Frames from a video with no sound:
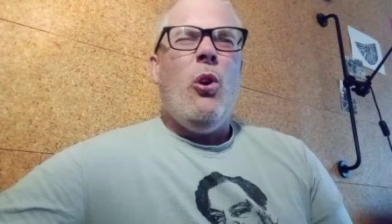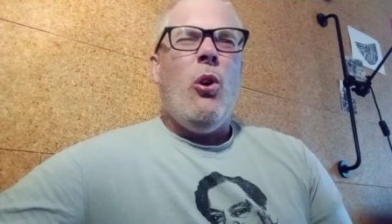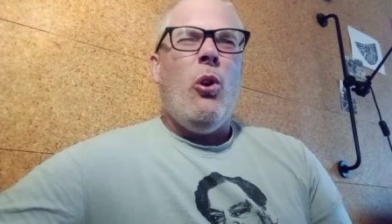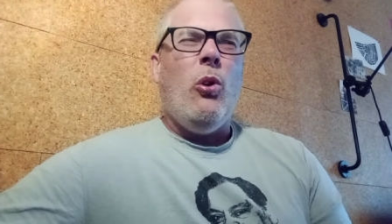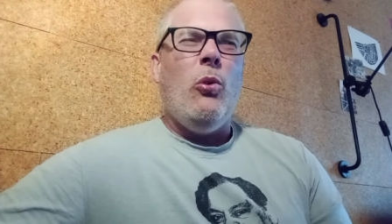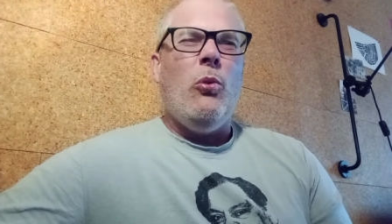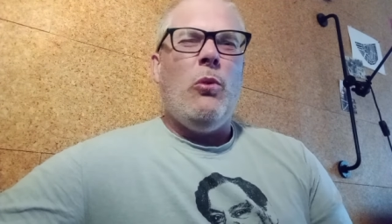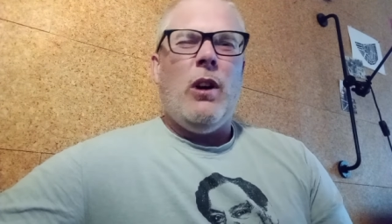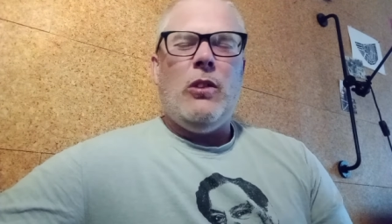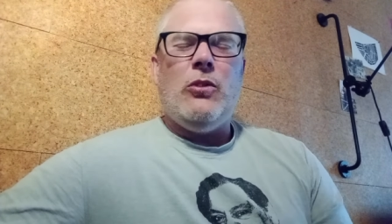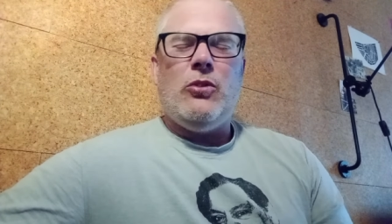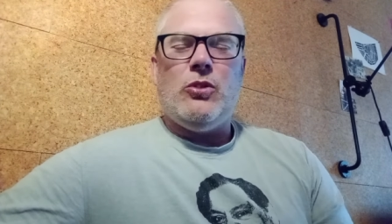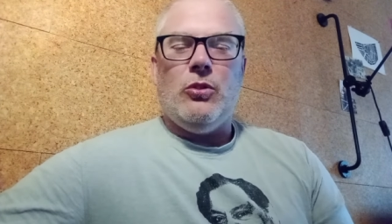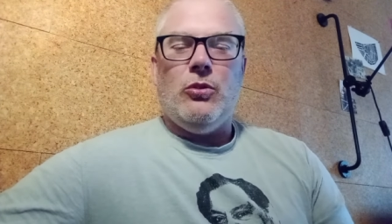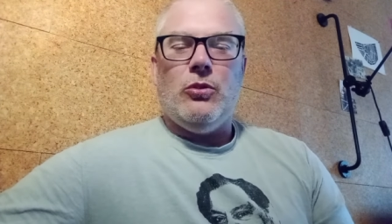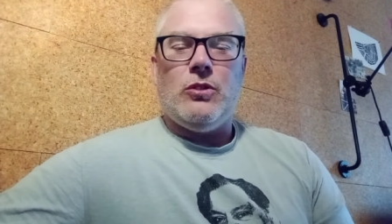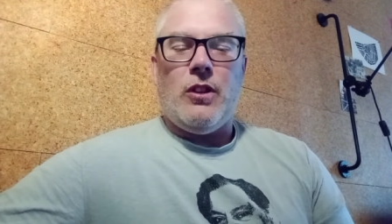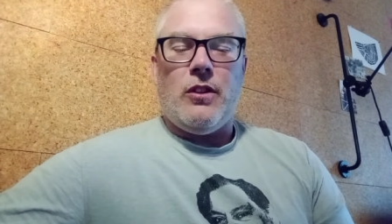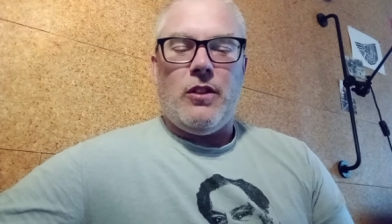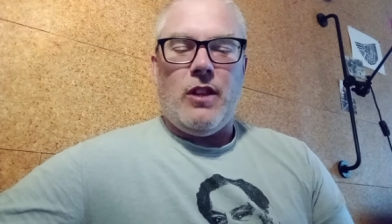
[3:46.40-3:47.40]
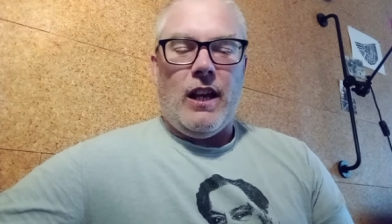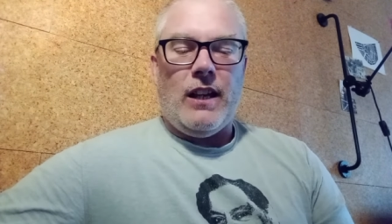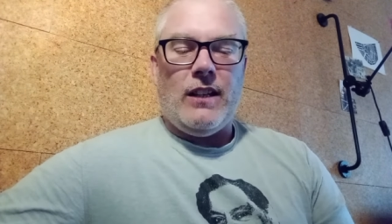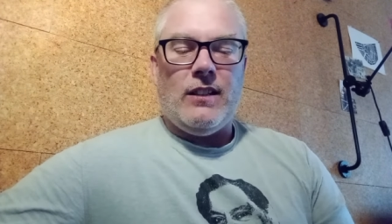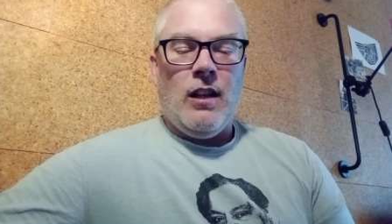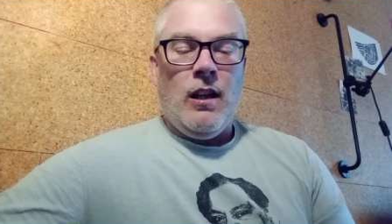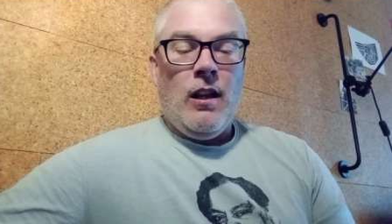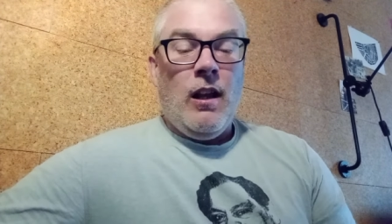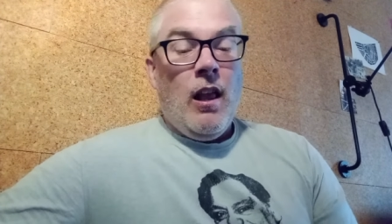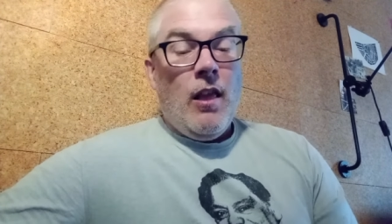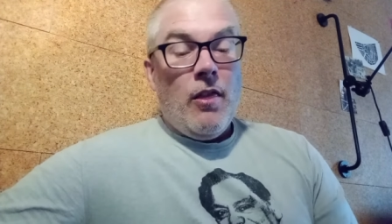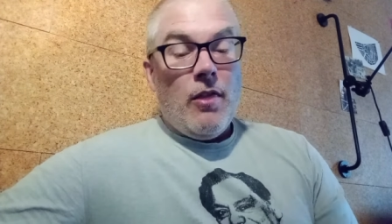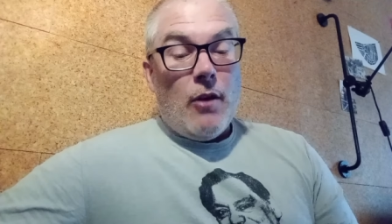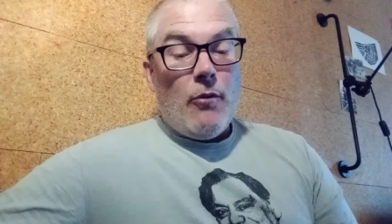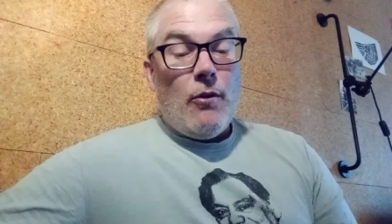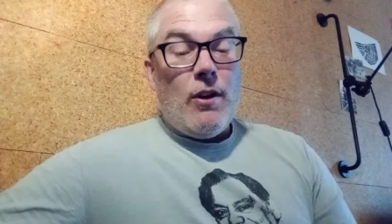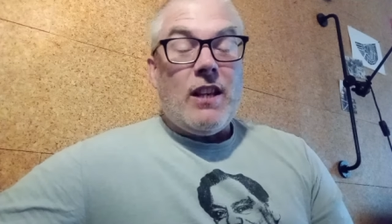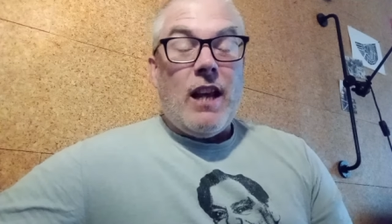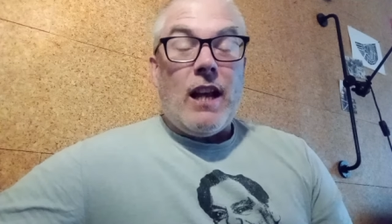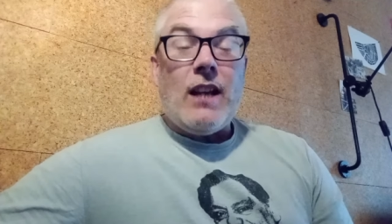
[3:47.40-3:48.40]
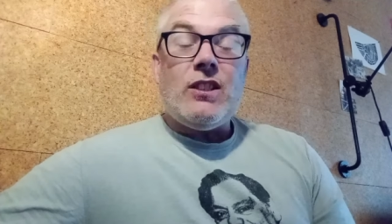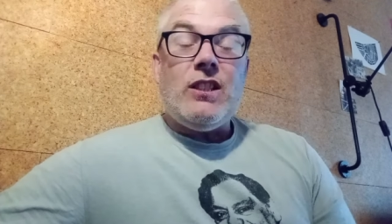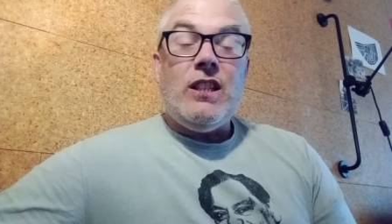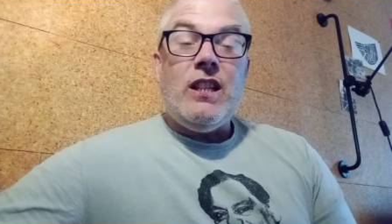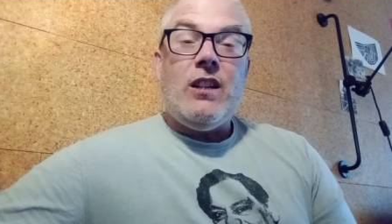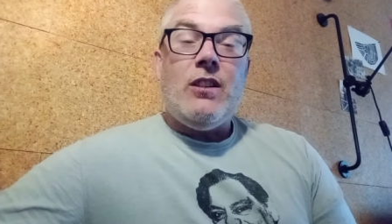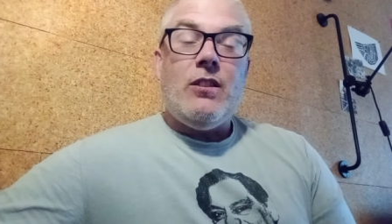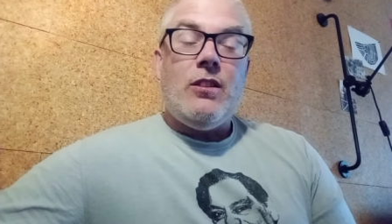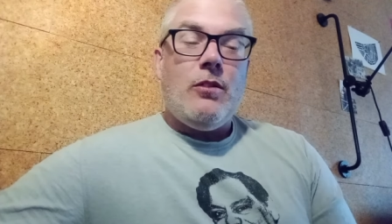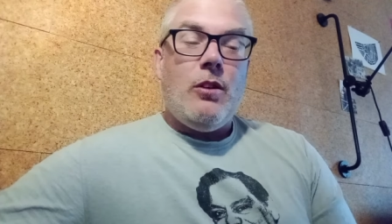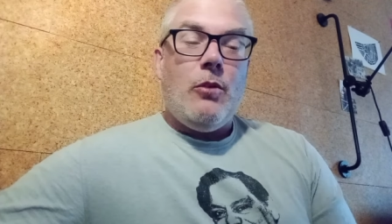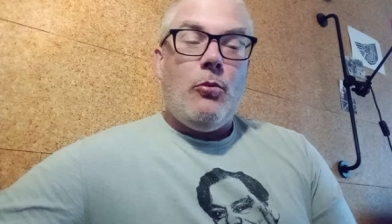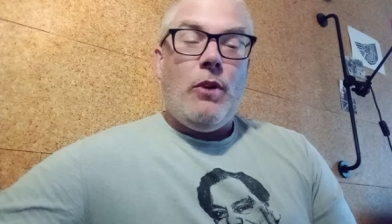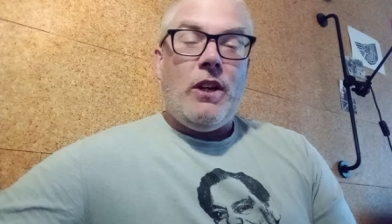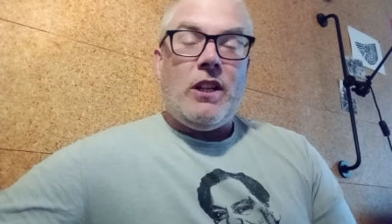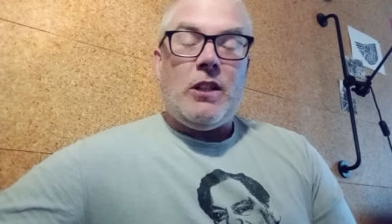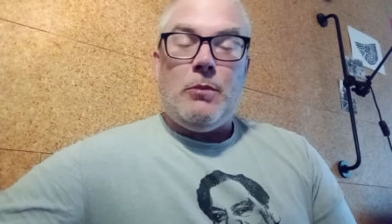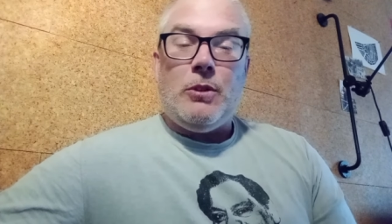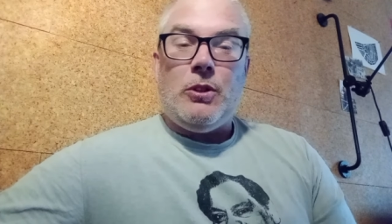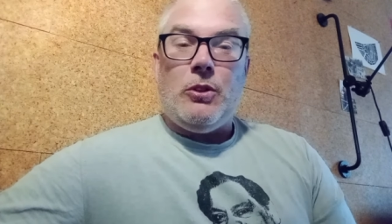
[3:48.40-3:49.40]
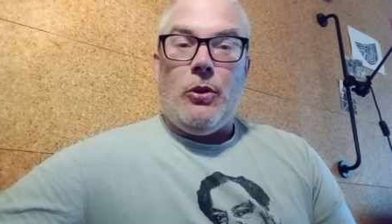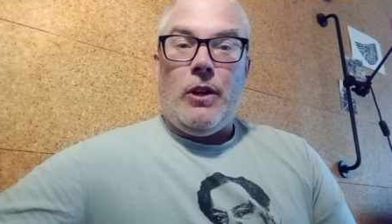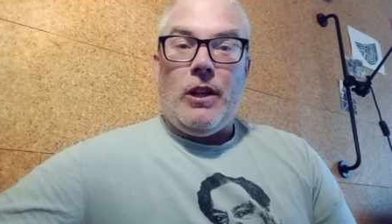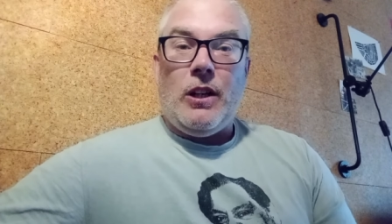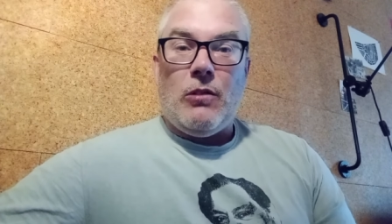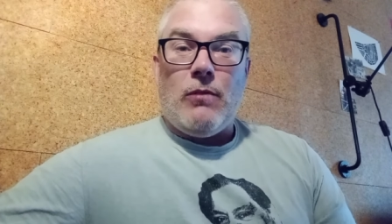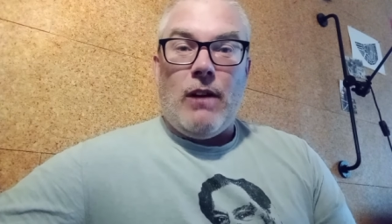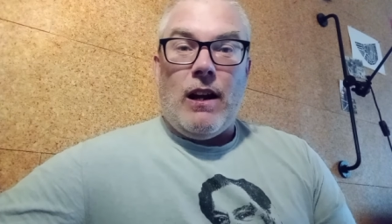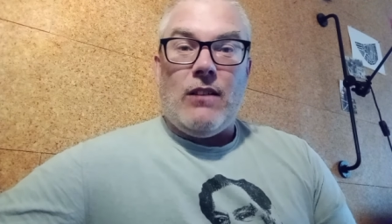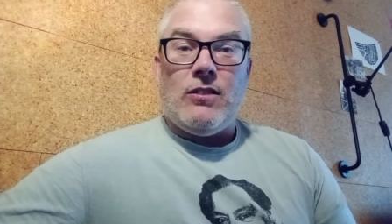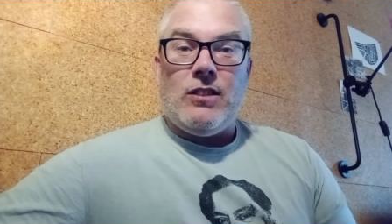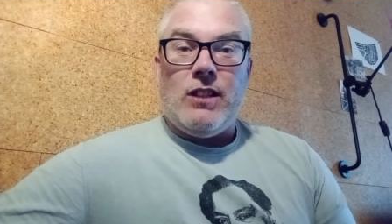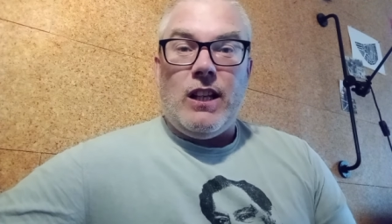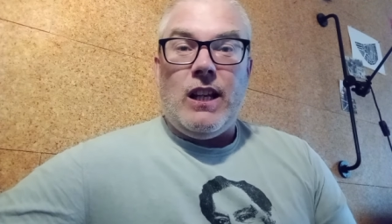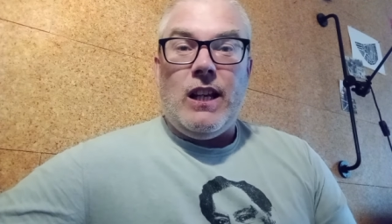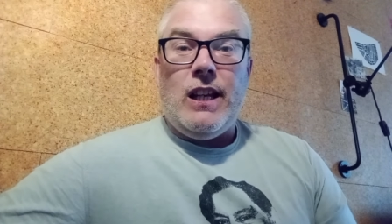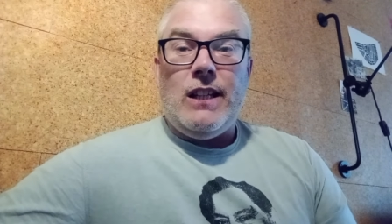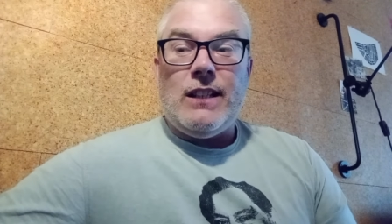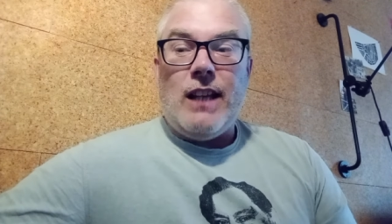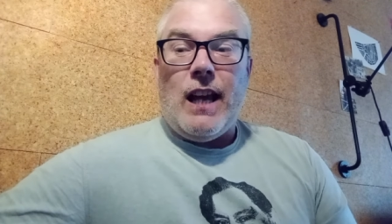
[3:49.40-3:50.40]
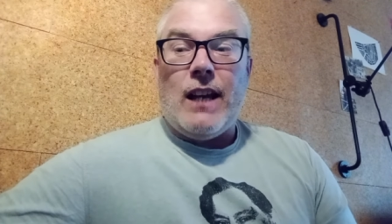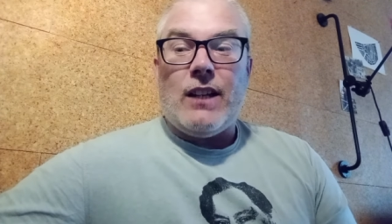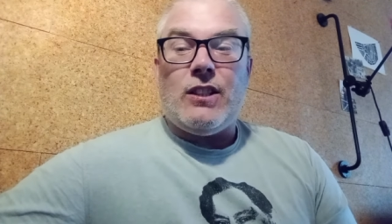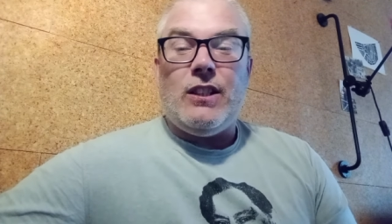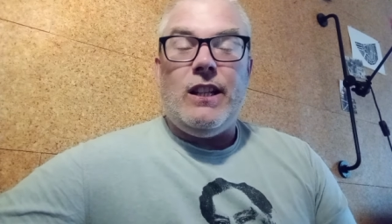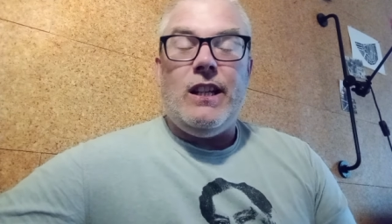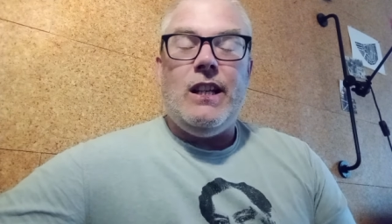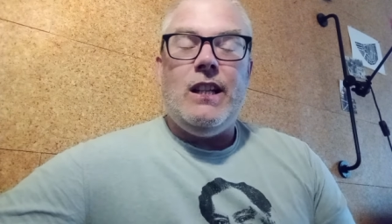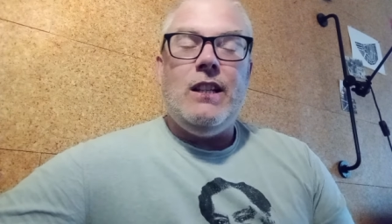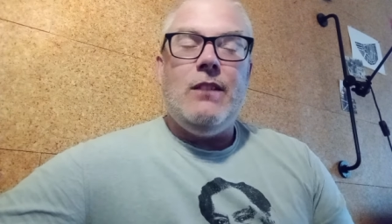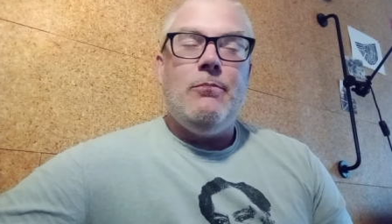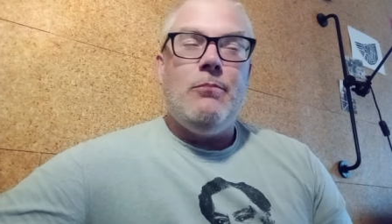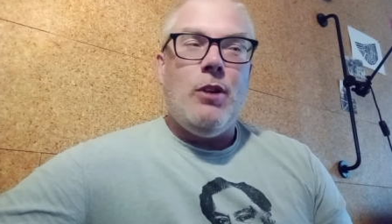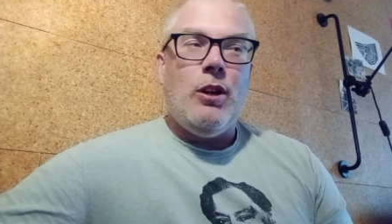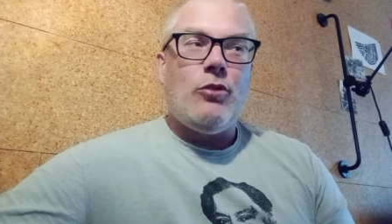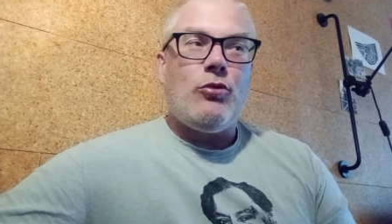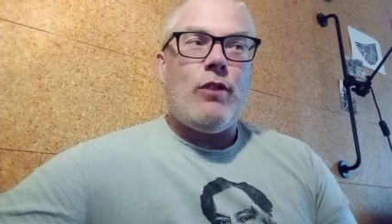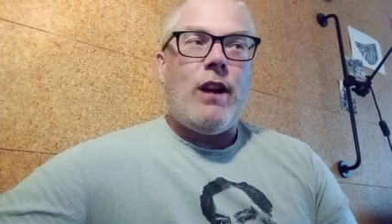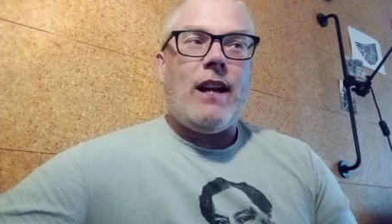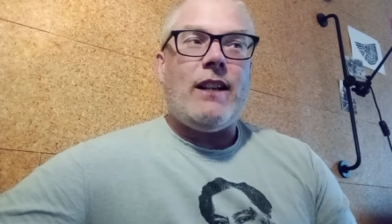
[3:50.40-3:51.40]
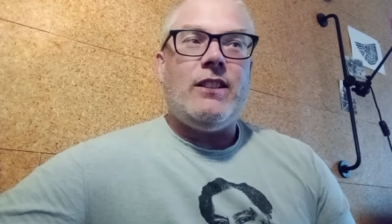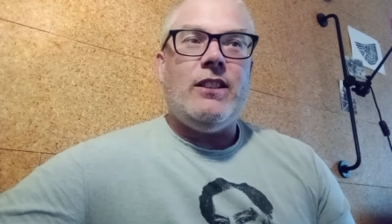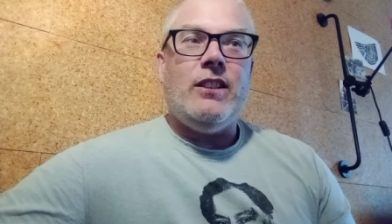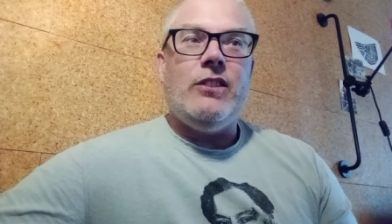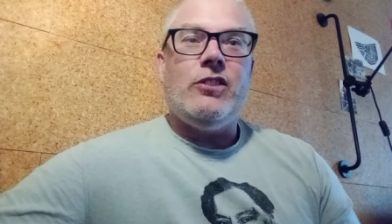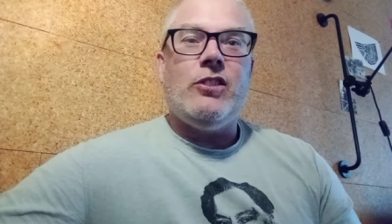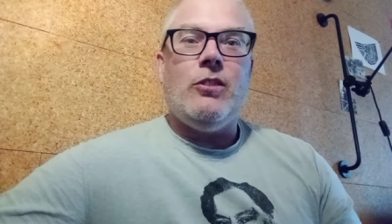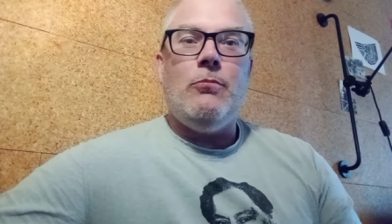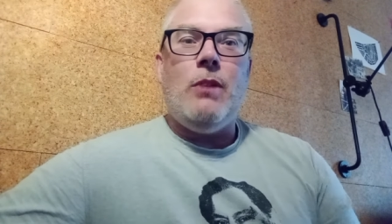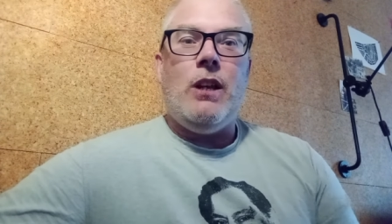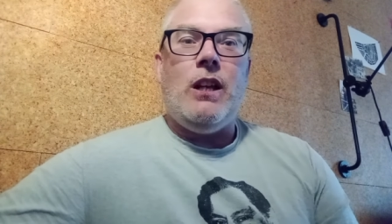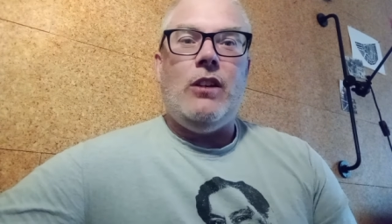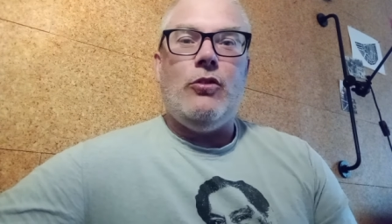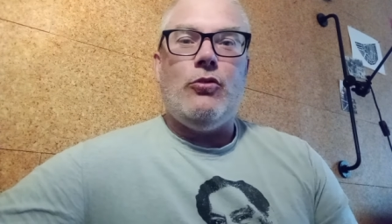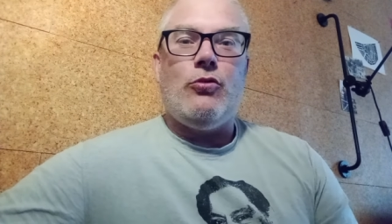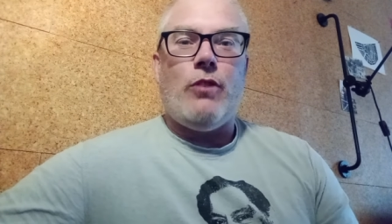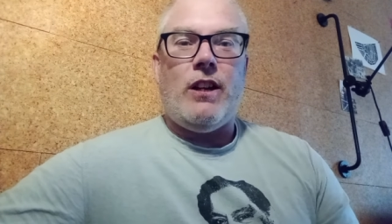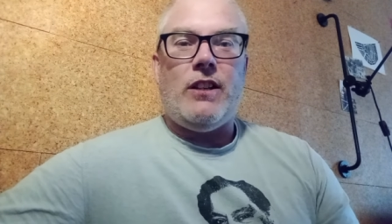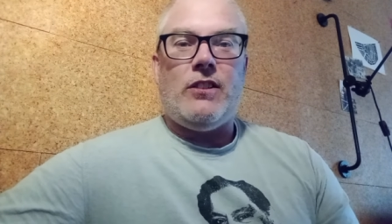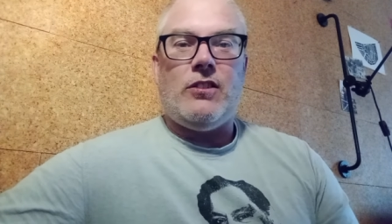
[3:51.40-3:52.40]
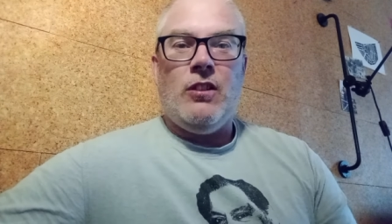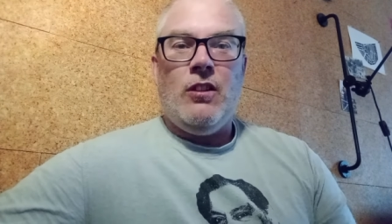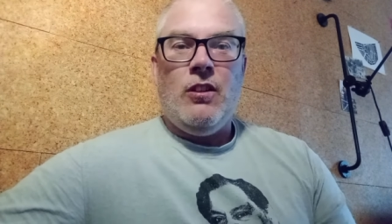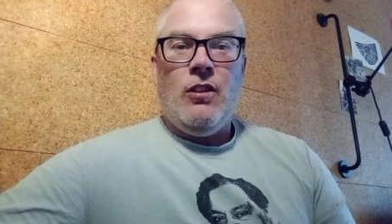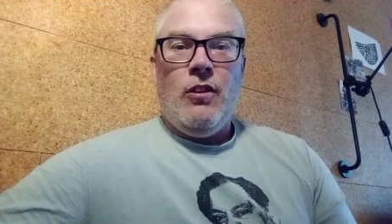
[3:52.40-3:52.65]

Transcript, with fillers: all those sorts of things. There is actually a, a whisper doing the rounds that he's actually attracting some interest